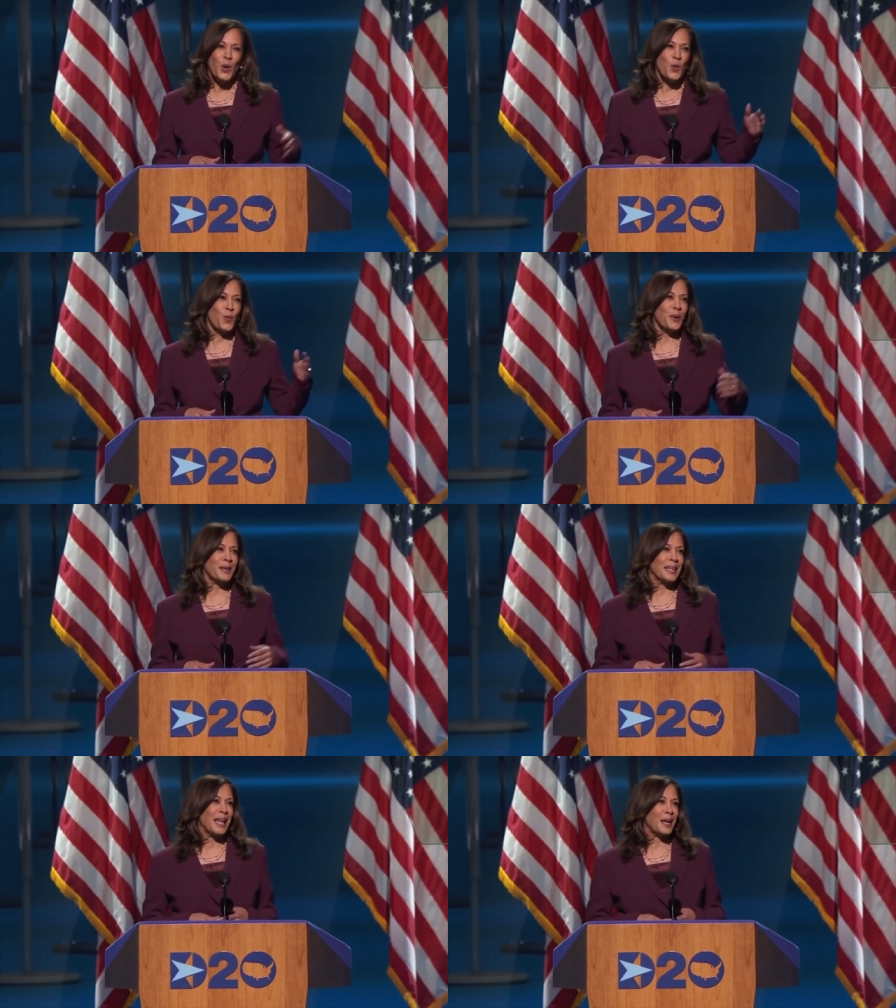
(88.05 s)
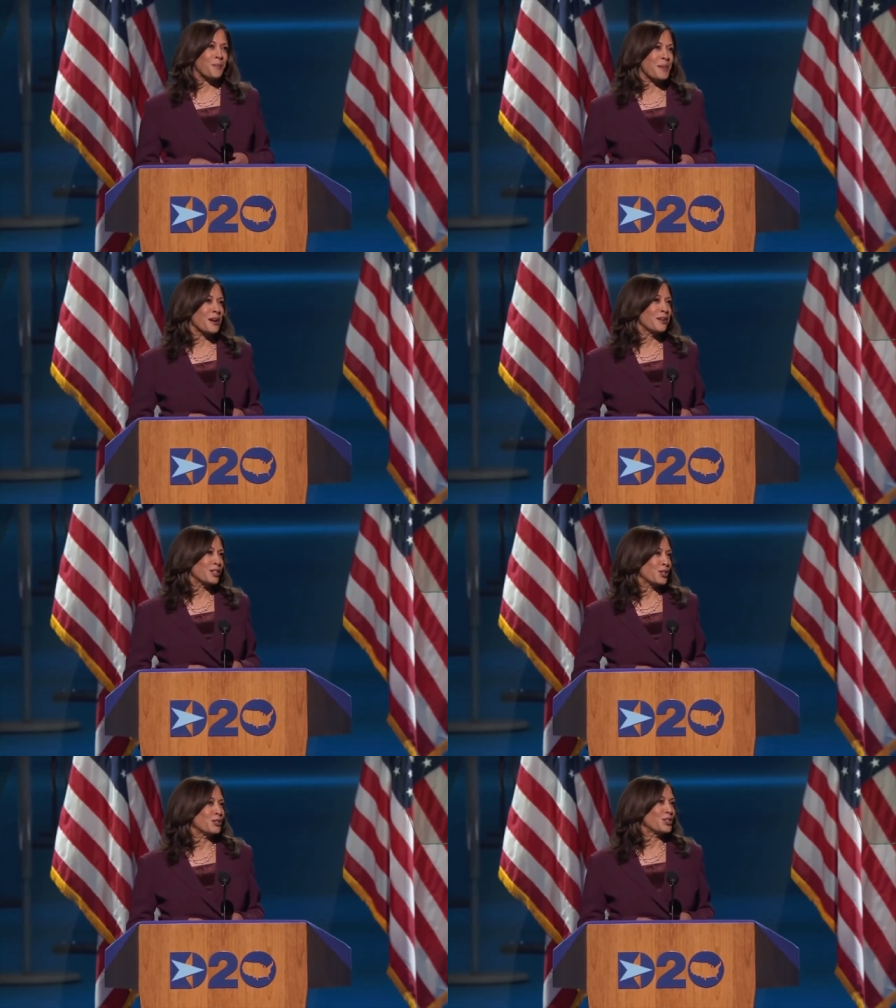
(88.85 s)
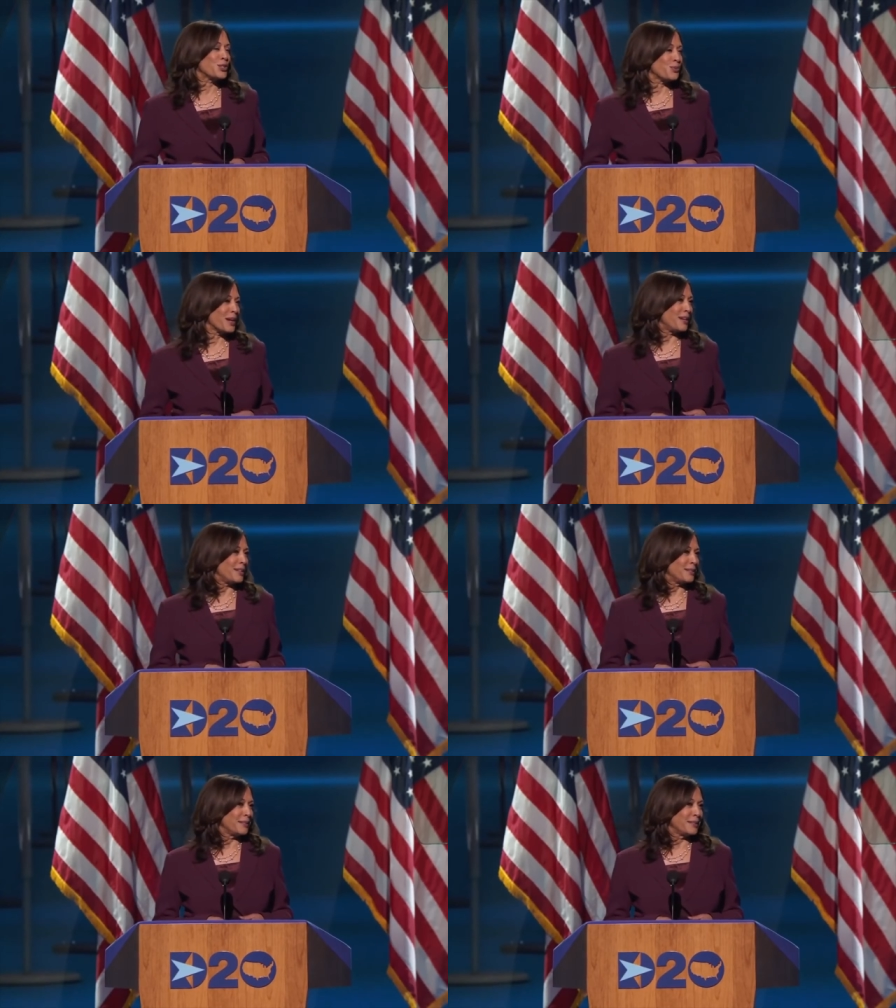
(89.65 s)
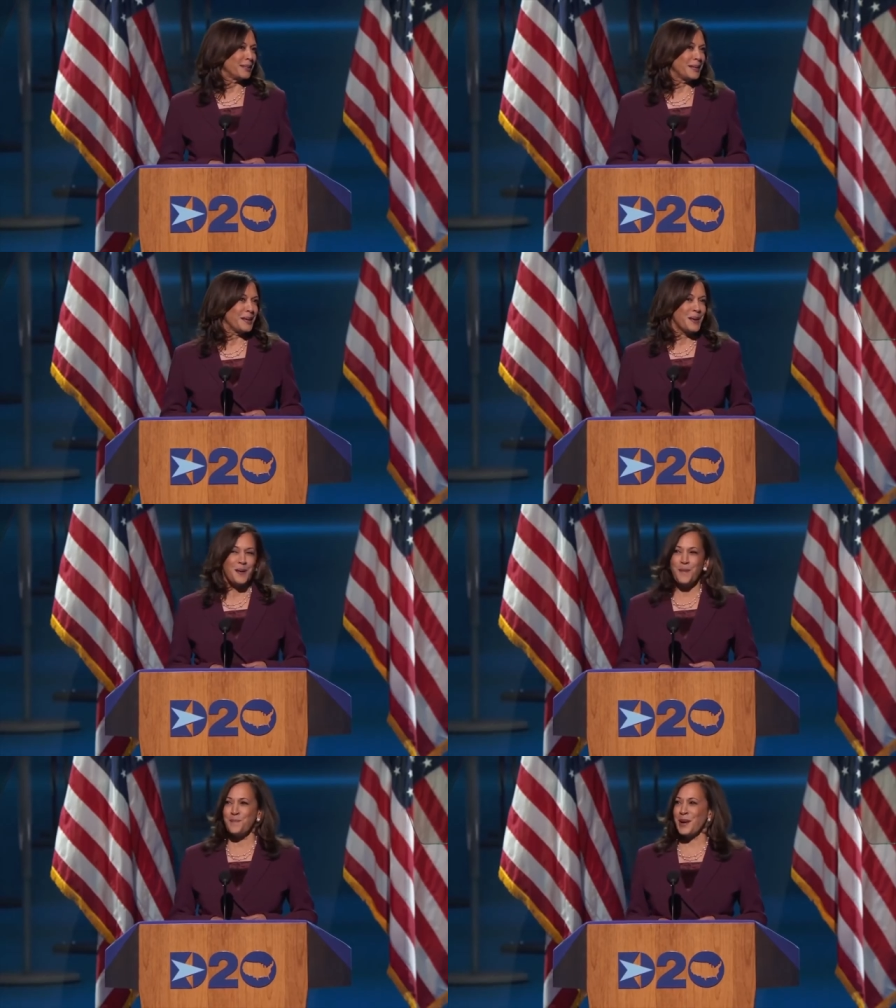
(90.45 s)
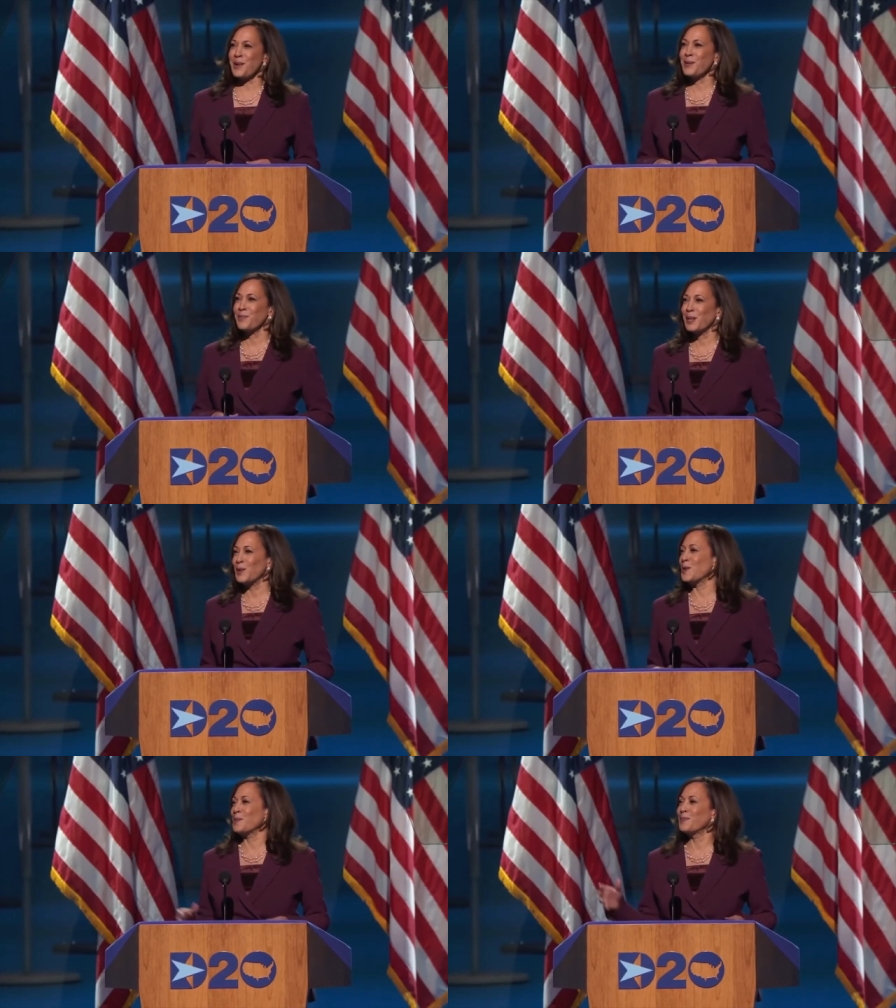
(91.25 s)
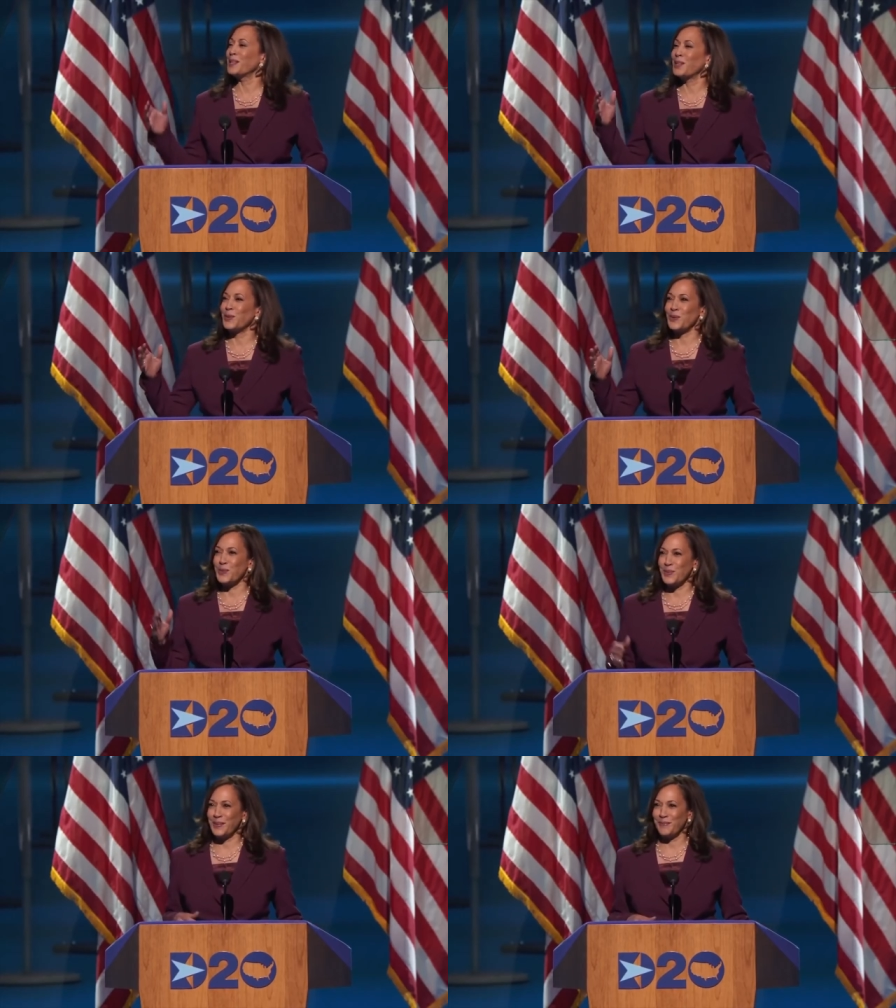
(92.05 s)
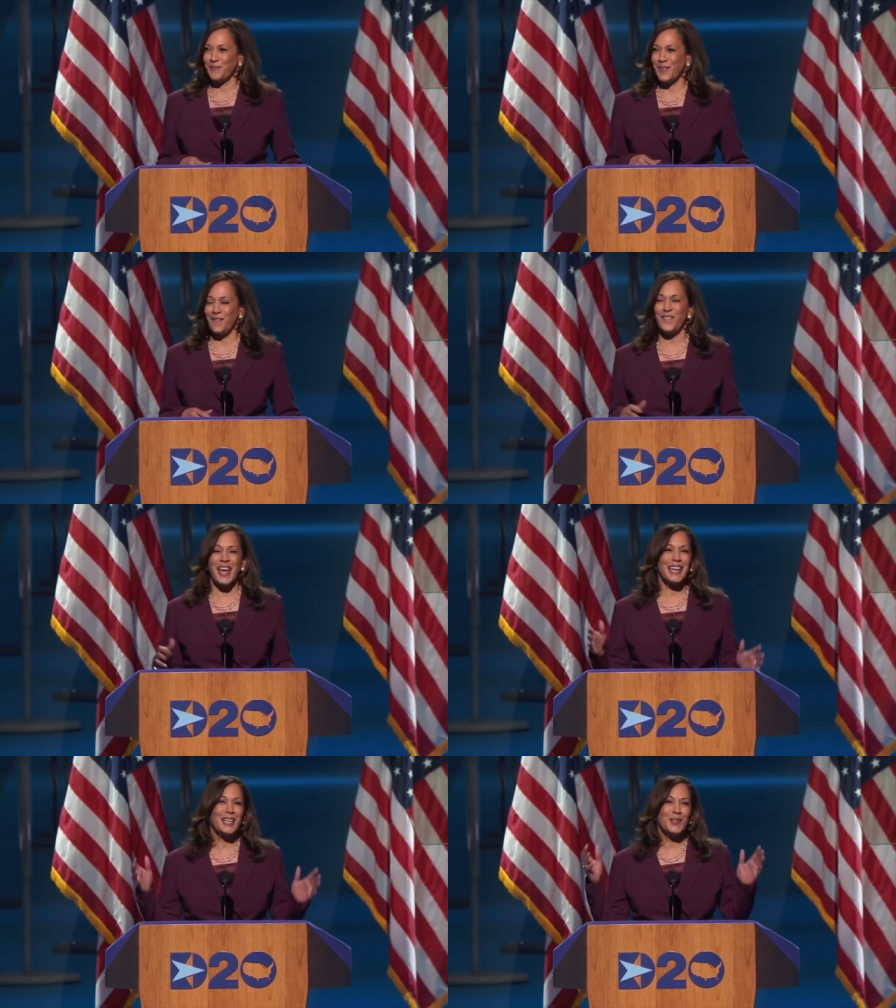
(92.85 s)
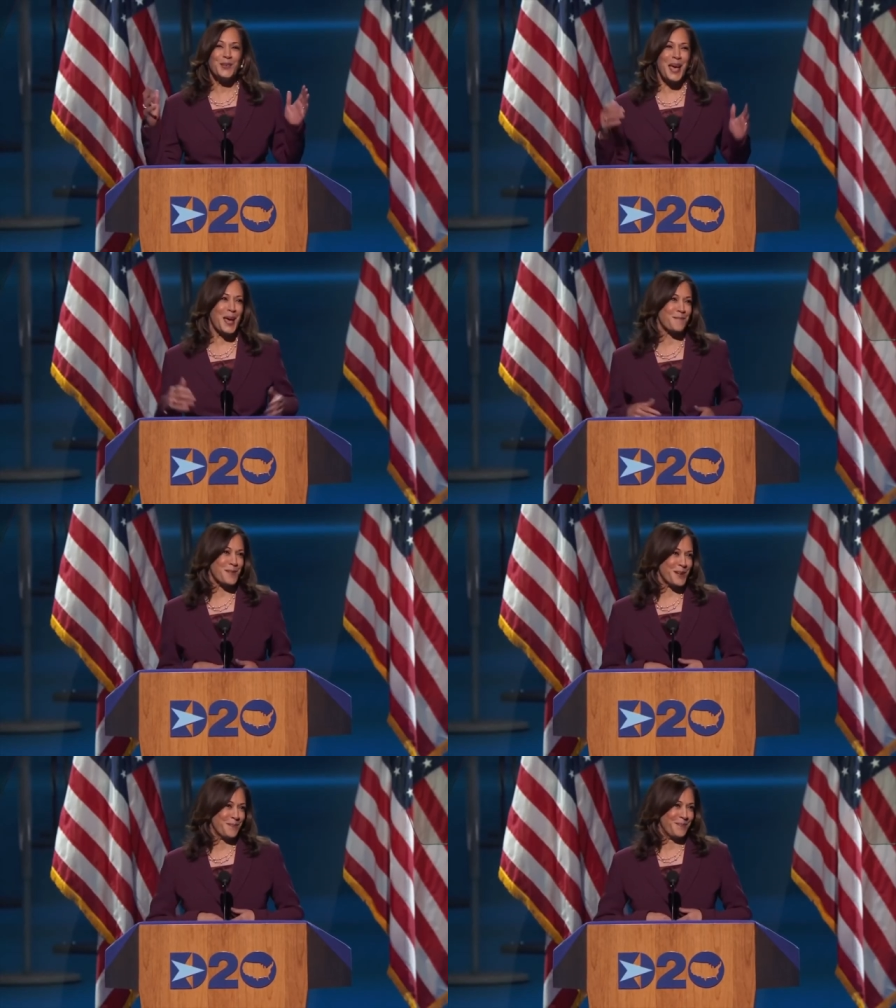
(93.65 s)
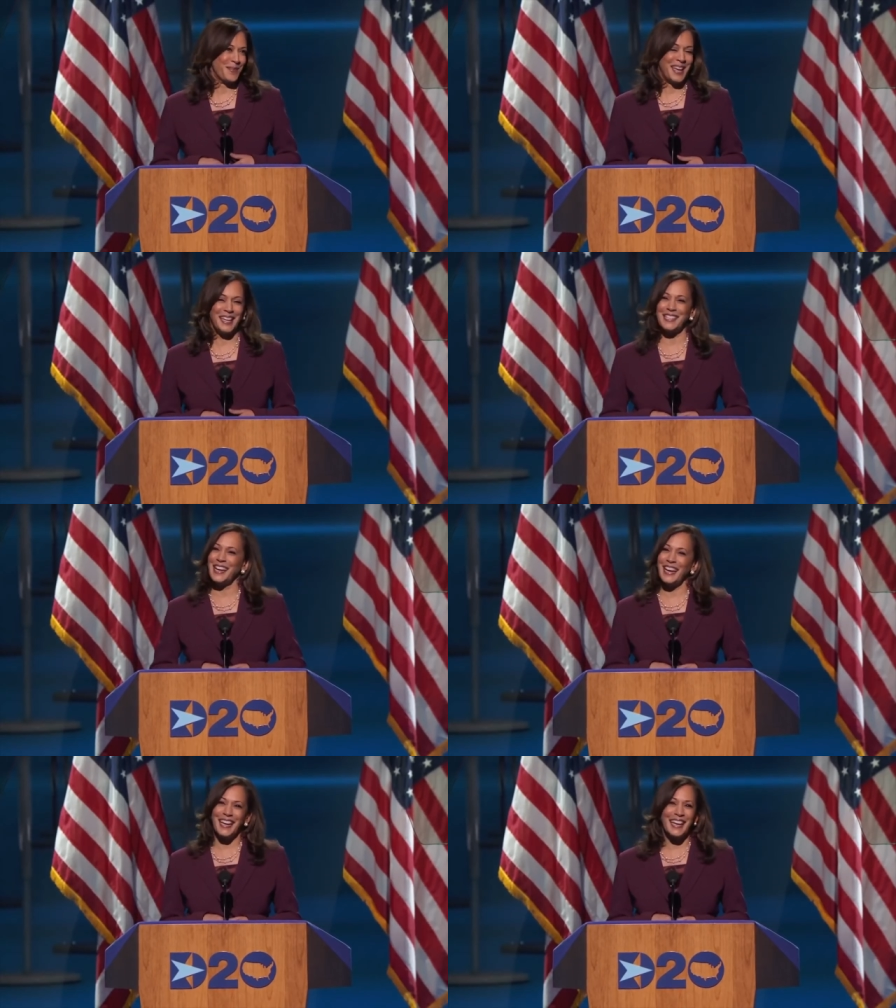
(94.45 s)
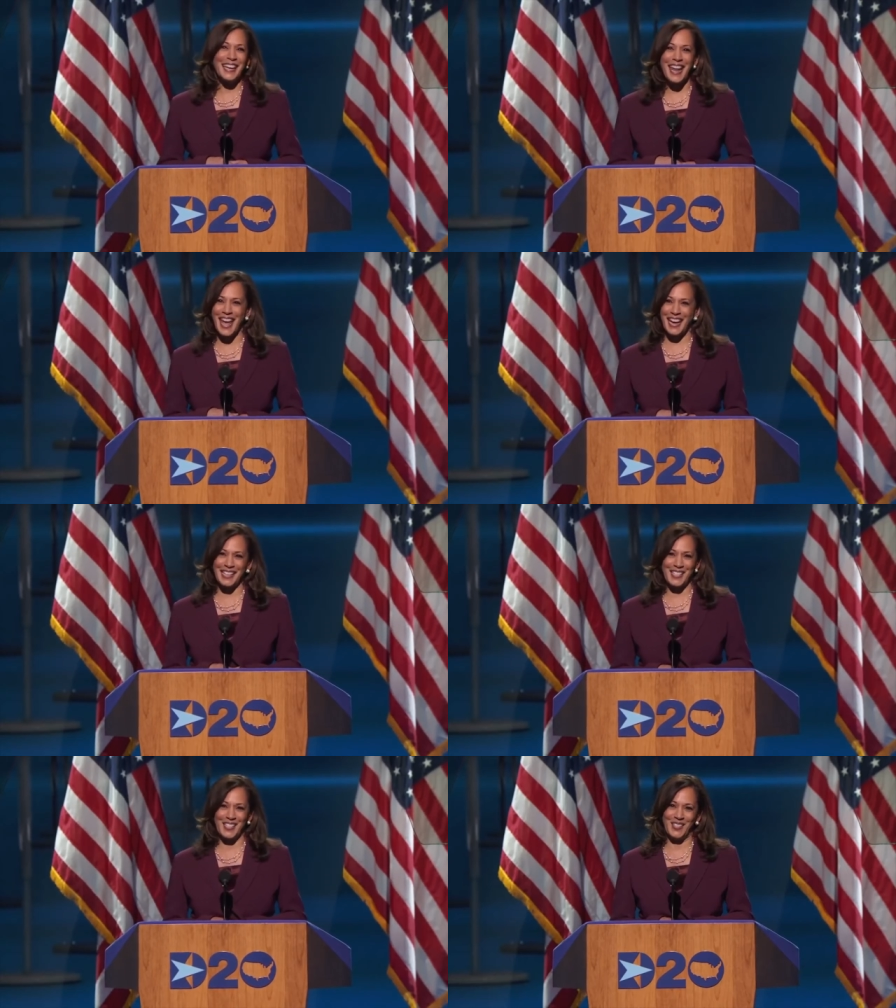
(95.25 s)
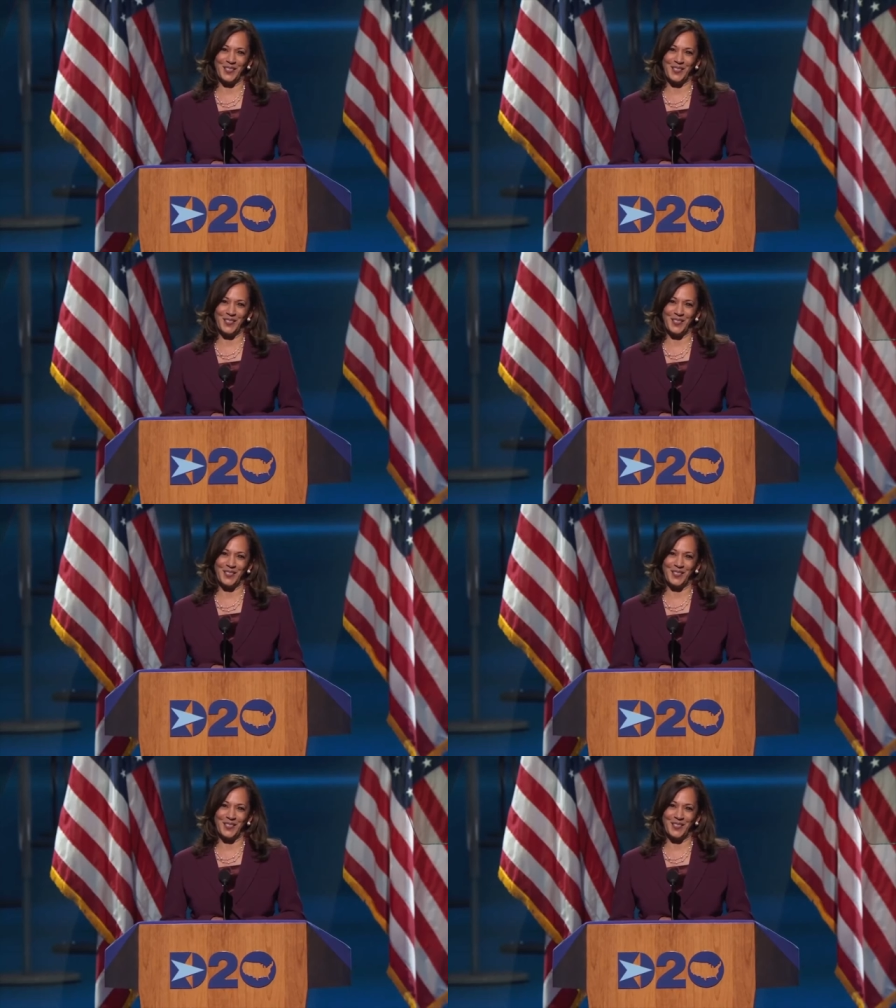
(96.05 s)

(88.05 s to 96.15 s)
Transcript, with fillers: Women like Mary Church Terrell, Mary McLeod Bethune, Fannie Lou Hamer, and Diane Nash,